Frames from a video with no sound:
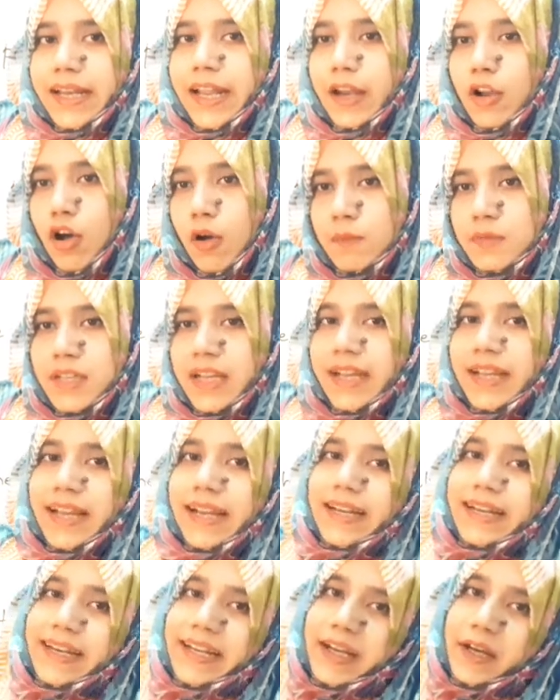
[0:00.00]
and object
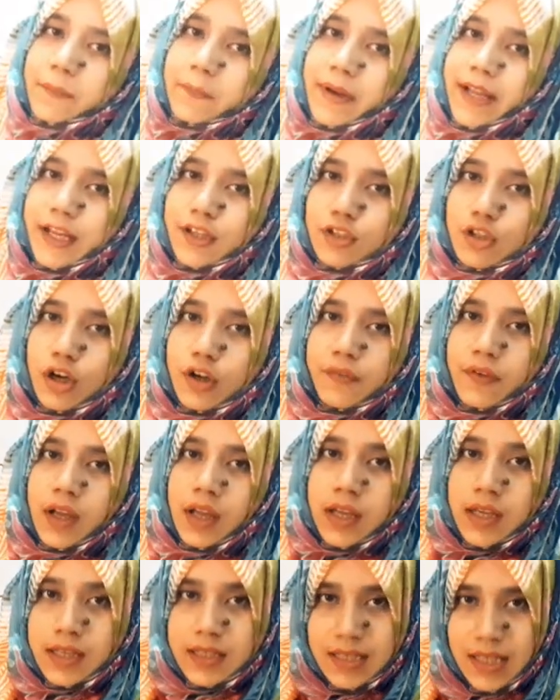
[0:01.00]
can take place of
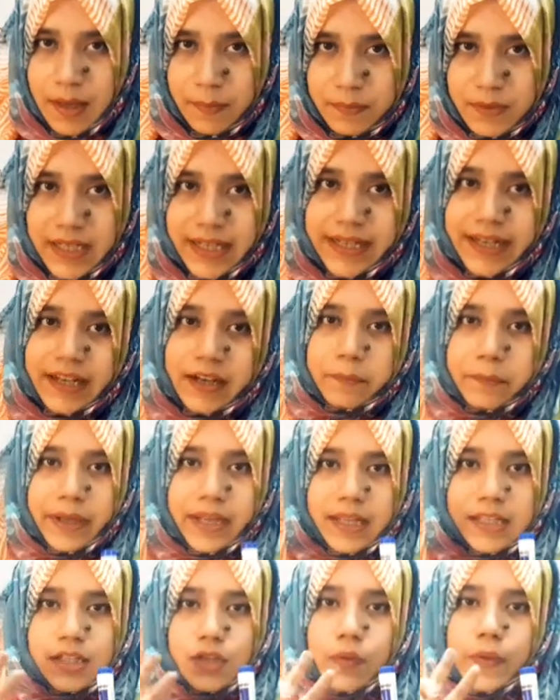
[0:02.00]
subject. It
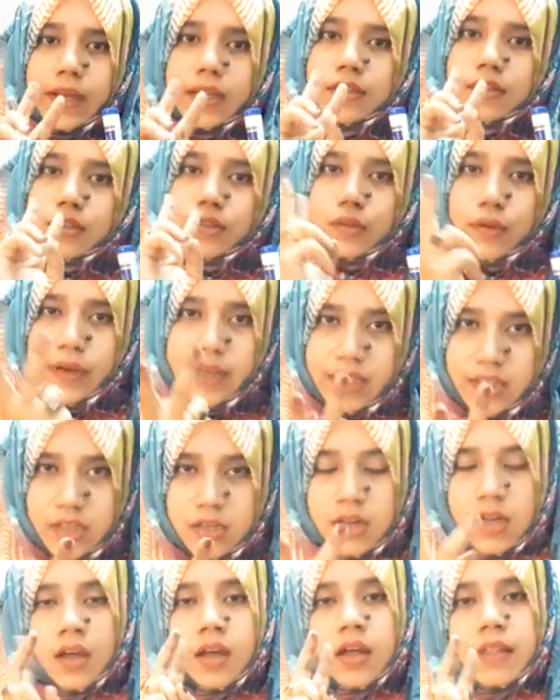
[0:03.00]
means you can switch
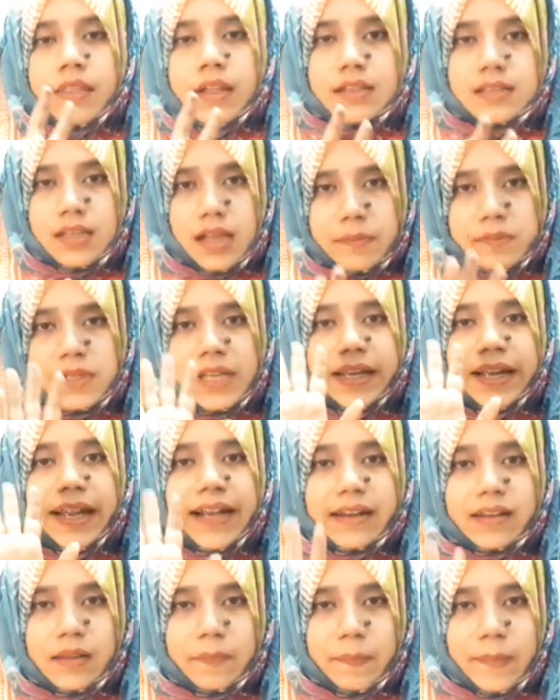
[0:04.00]
the subject
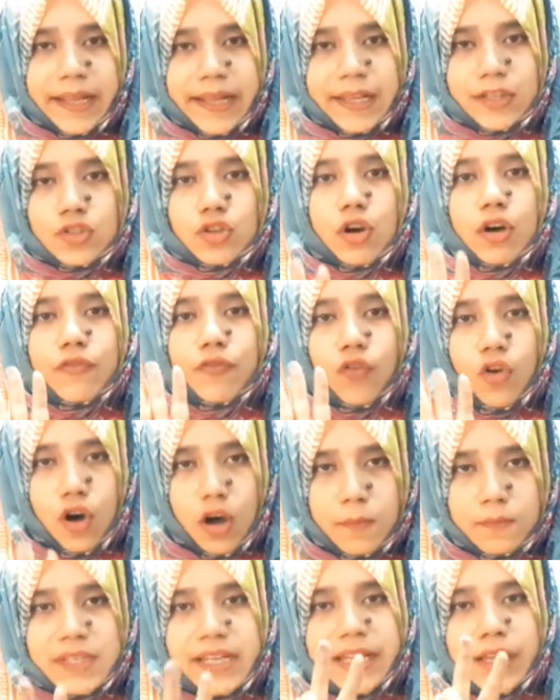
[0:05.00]
at the place of
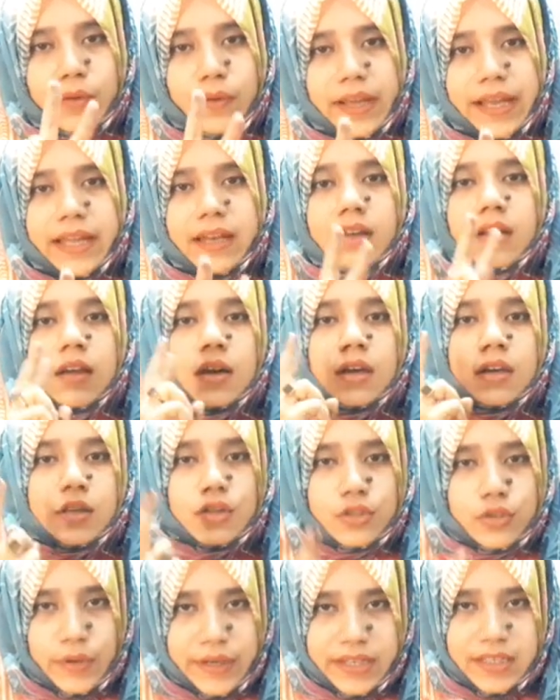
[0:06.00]
object, you
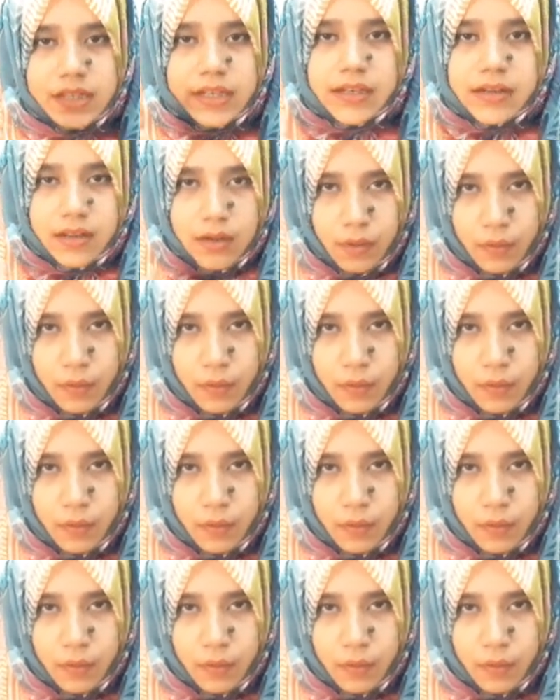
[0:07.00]
can switch it,